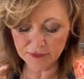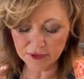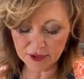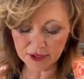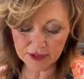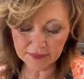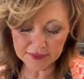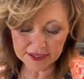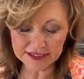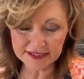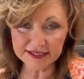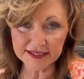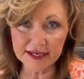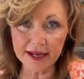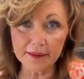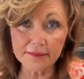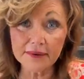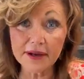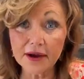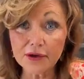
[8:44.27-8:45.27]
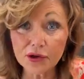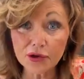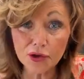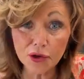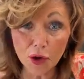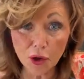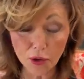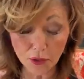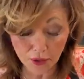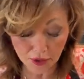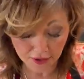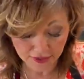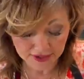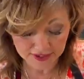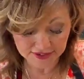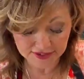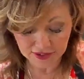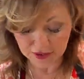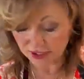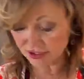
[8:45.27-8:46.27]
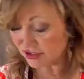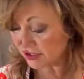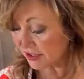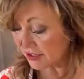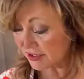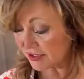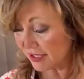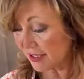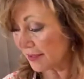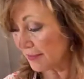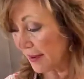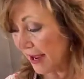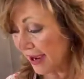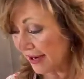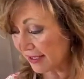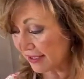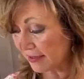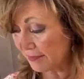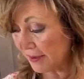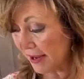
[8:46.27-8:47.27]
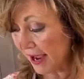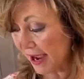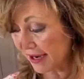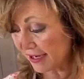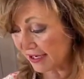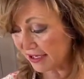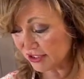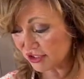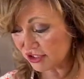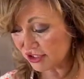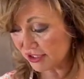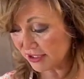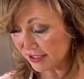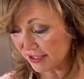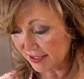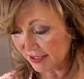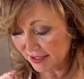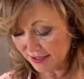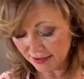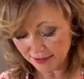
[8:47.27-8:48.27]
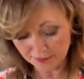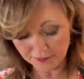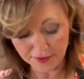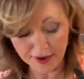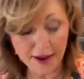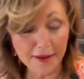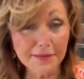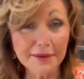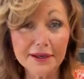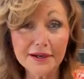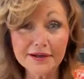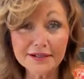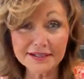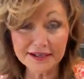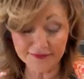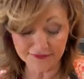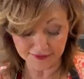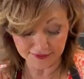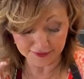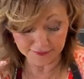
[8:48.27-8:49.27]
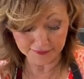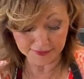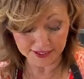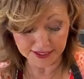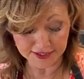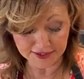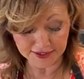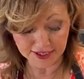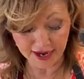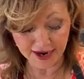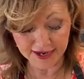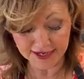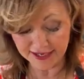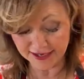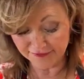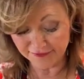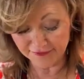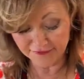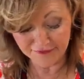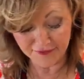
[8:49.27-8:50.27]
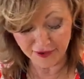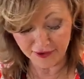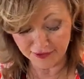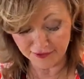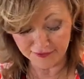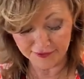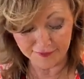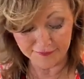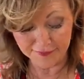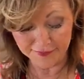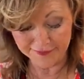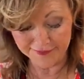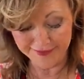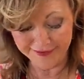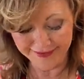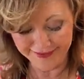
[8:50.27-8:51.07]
And we're gonna mix it up. Now, you know the instructions on the back of the package probably are different because I never follow them.